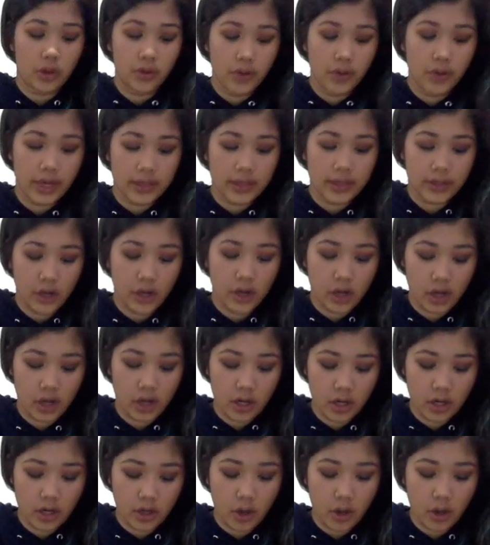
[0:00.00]
You guys
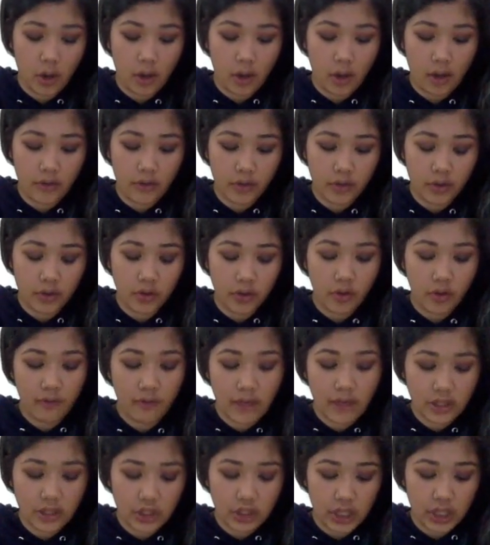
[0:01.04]
are going off your new
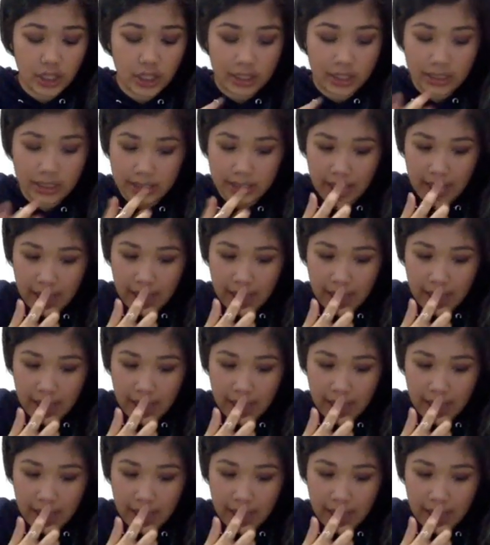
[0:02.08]
adventures,